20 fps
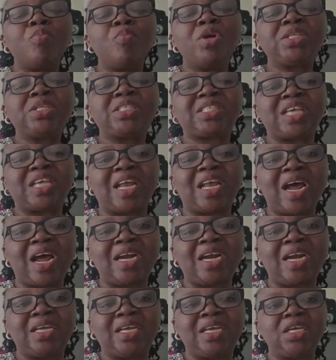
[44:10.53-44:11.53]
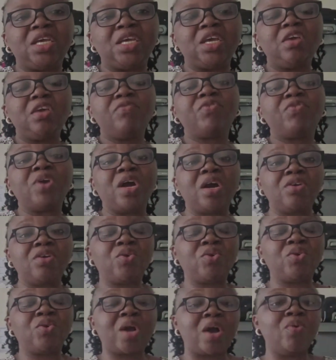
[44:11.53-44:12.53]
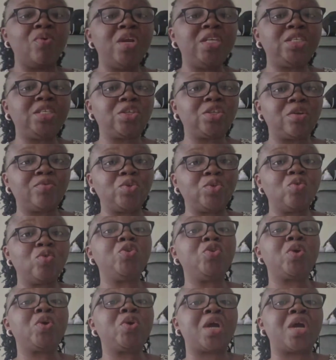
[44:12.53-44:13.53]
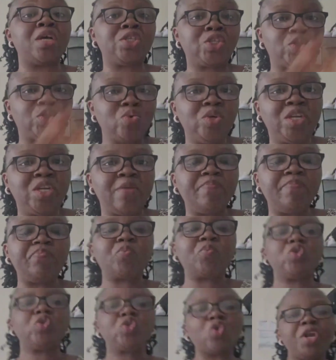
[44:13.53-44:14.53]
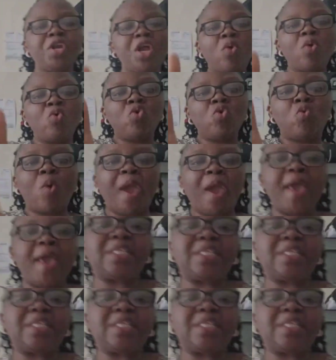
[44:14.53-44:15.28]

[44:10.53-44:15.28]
up to 2 months salary, if you calculate it up to 2, you can sue them. So they will